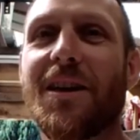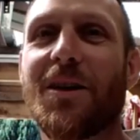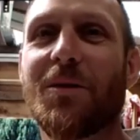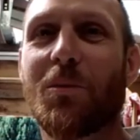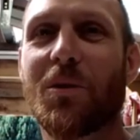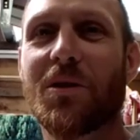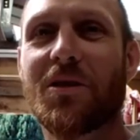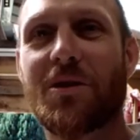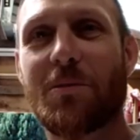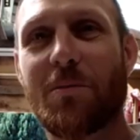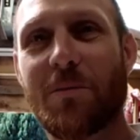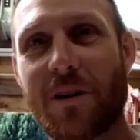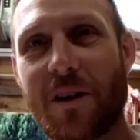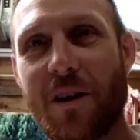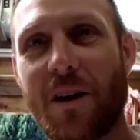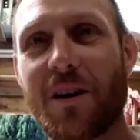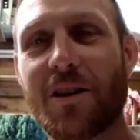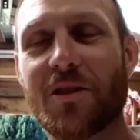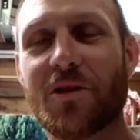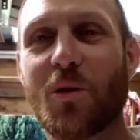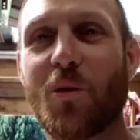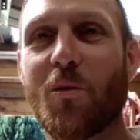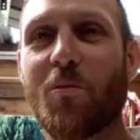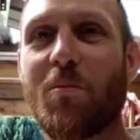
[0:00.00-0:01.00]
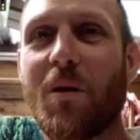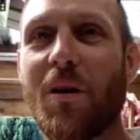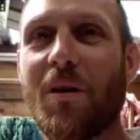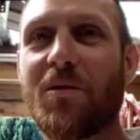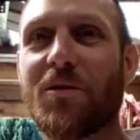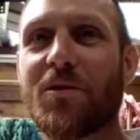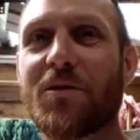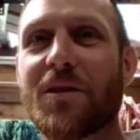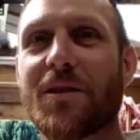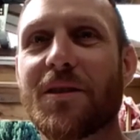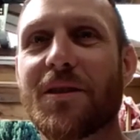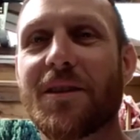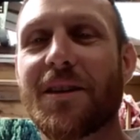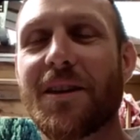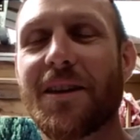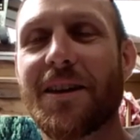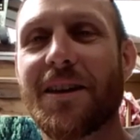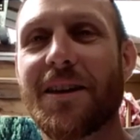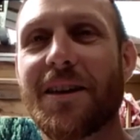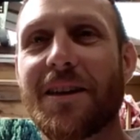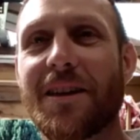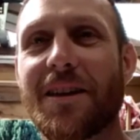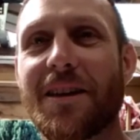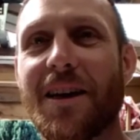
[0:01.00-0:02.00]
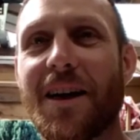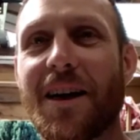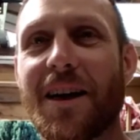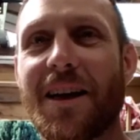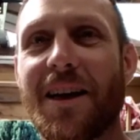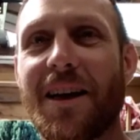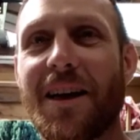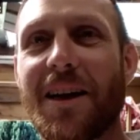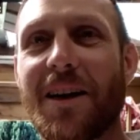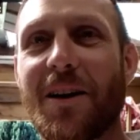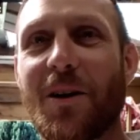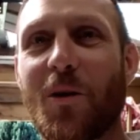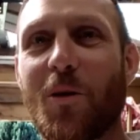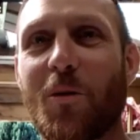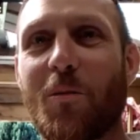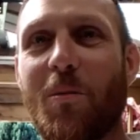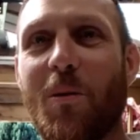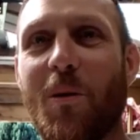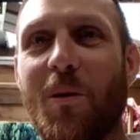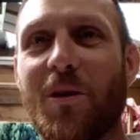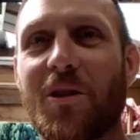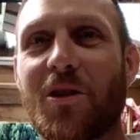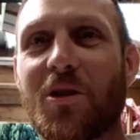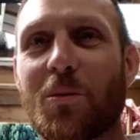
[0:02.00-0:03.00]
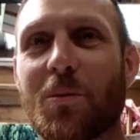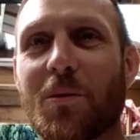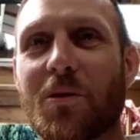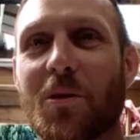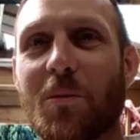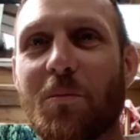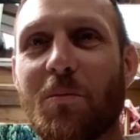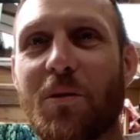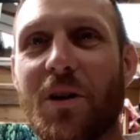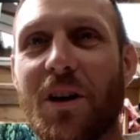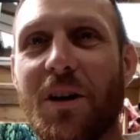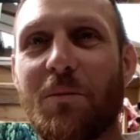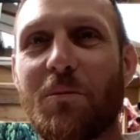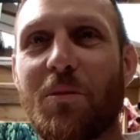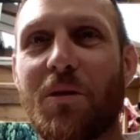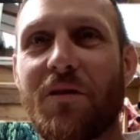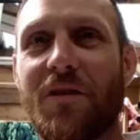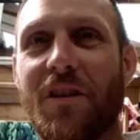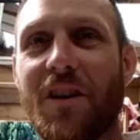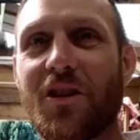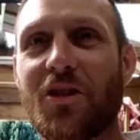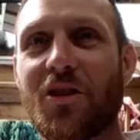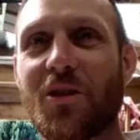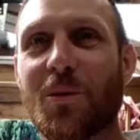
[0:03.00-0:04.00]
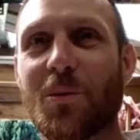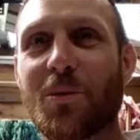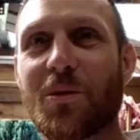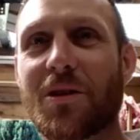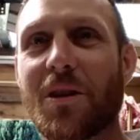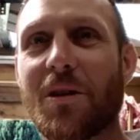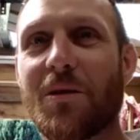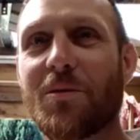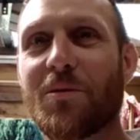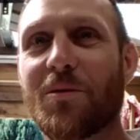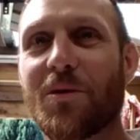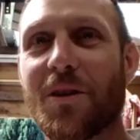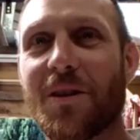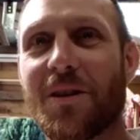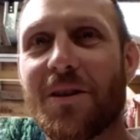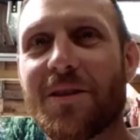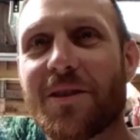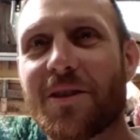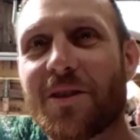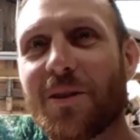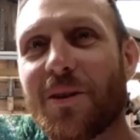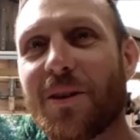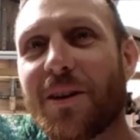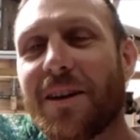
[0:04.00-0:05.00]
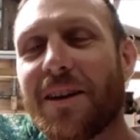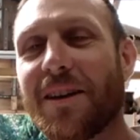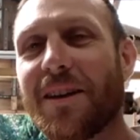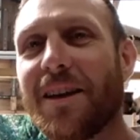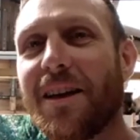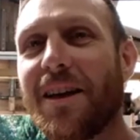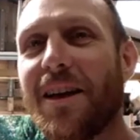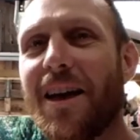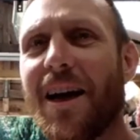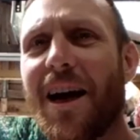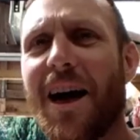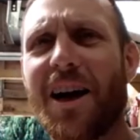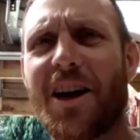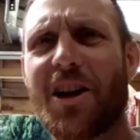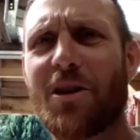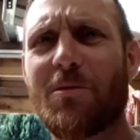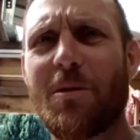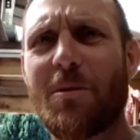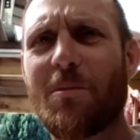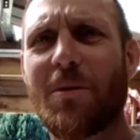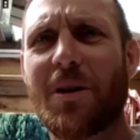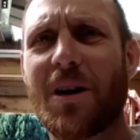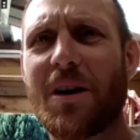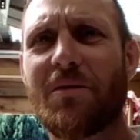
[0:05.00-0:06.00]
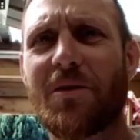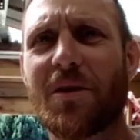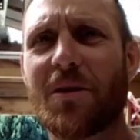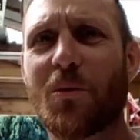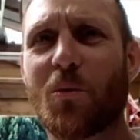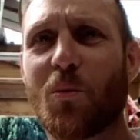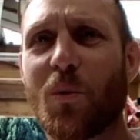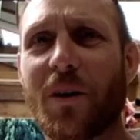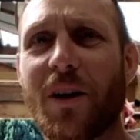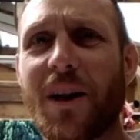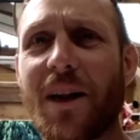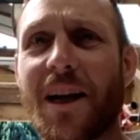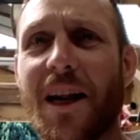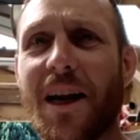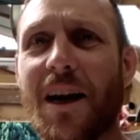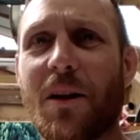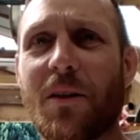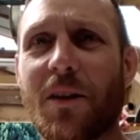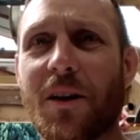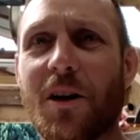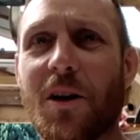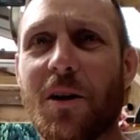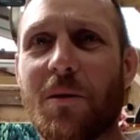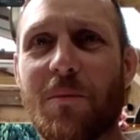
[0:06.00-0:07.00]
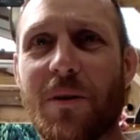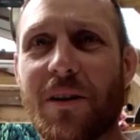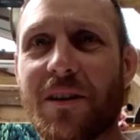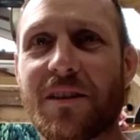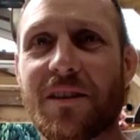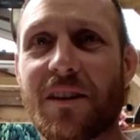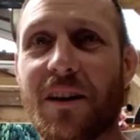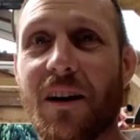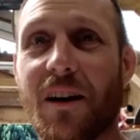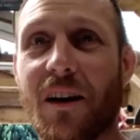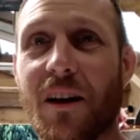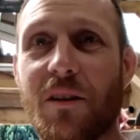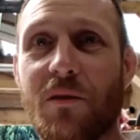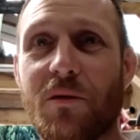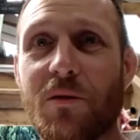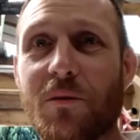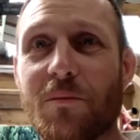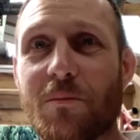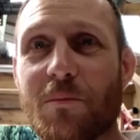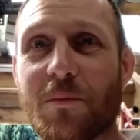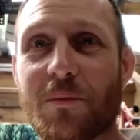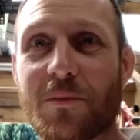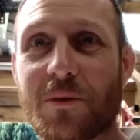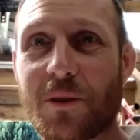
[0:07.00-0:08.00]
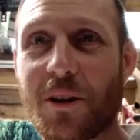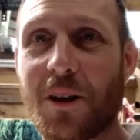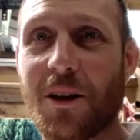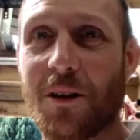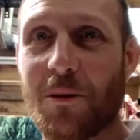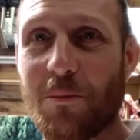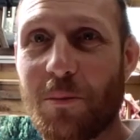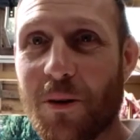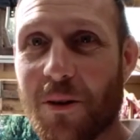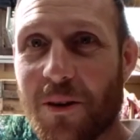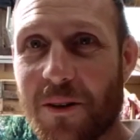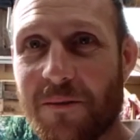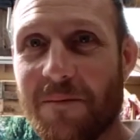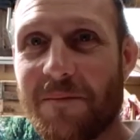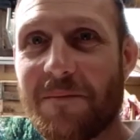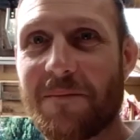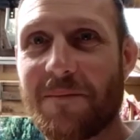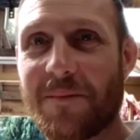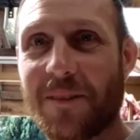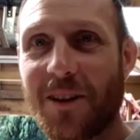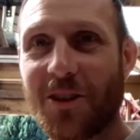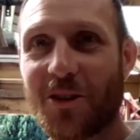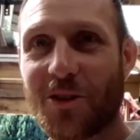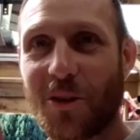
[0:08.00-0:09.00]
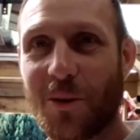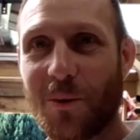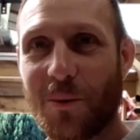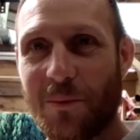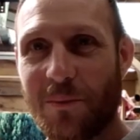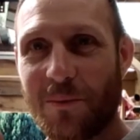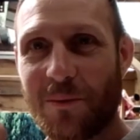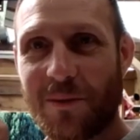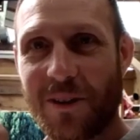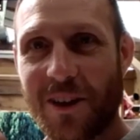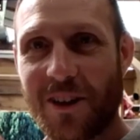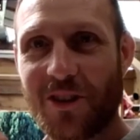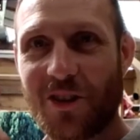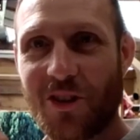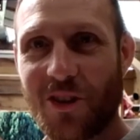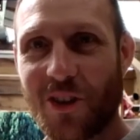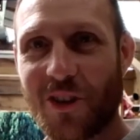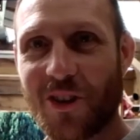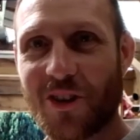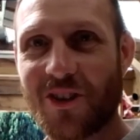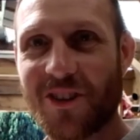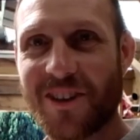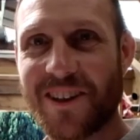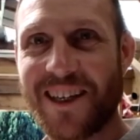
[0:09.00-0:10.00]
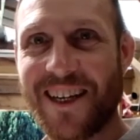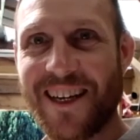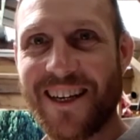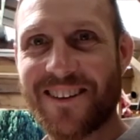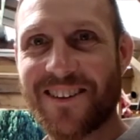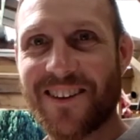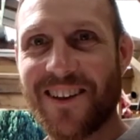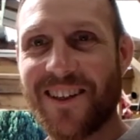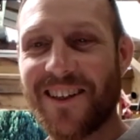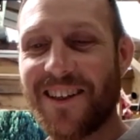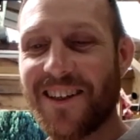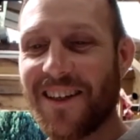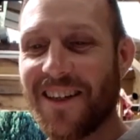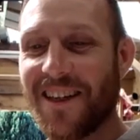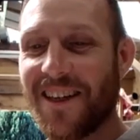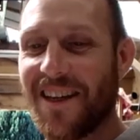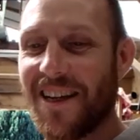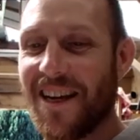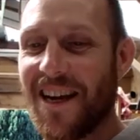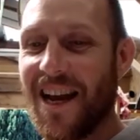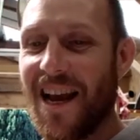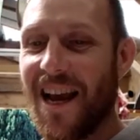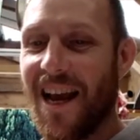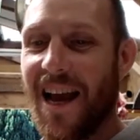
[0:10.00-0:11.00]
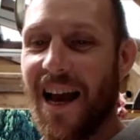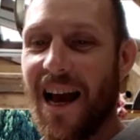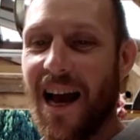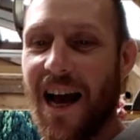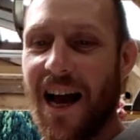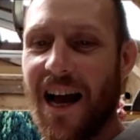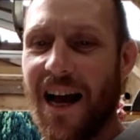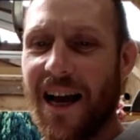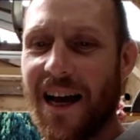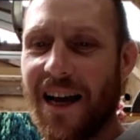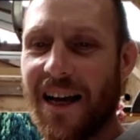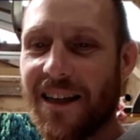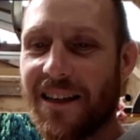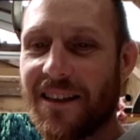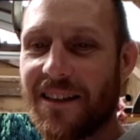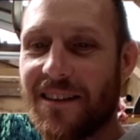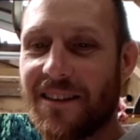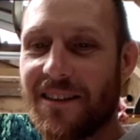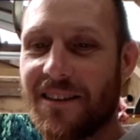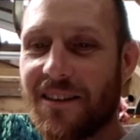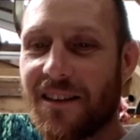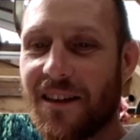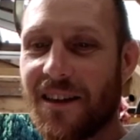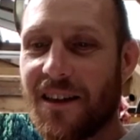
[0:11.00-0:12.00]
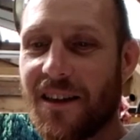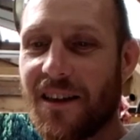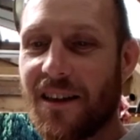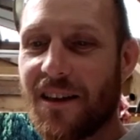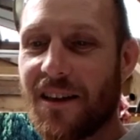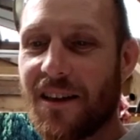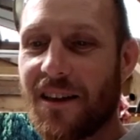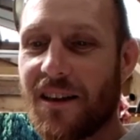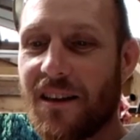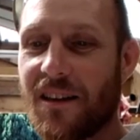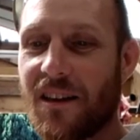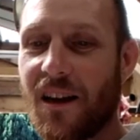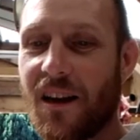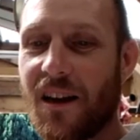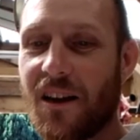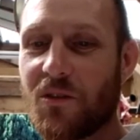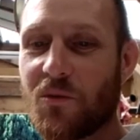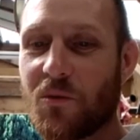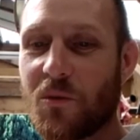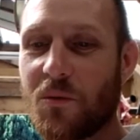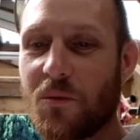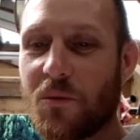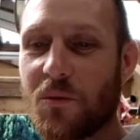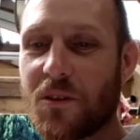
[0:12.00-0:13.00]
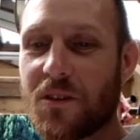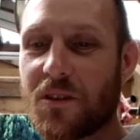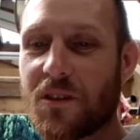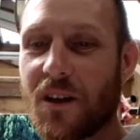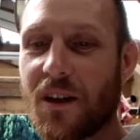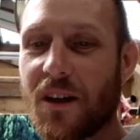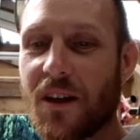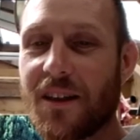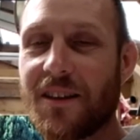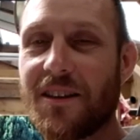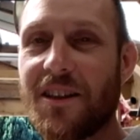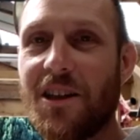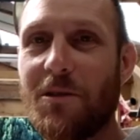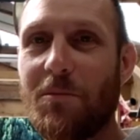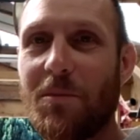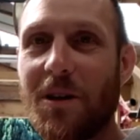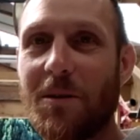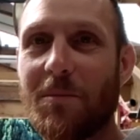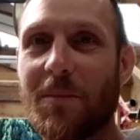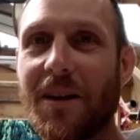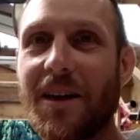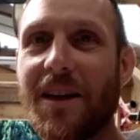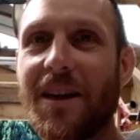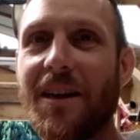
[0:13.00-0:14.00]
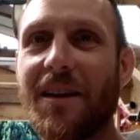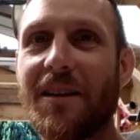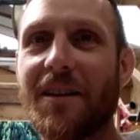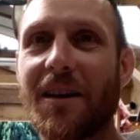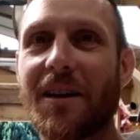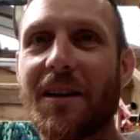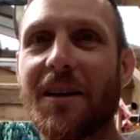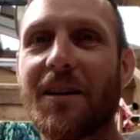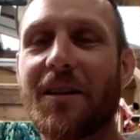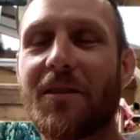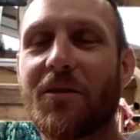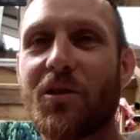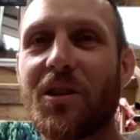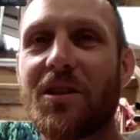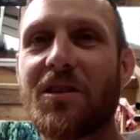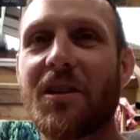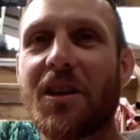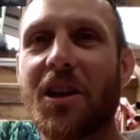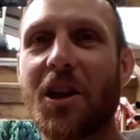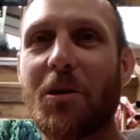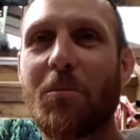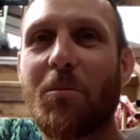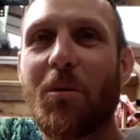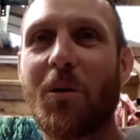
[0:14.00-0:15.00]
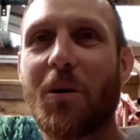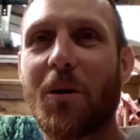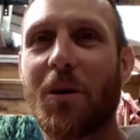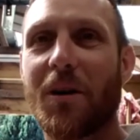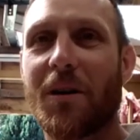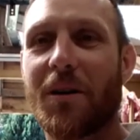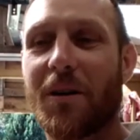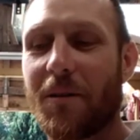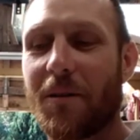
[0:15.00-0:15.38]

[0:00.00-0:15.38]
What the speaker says: Once the car's all buffed, I can get it all polished with some professional stuff, So I can't remember ever winning anything in my entire life, but that's cool. Thanks, George. Excellent. And the last one was DB Mini that recently bought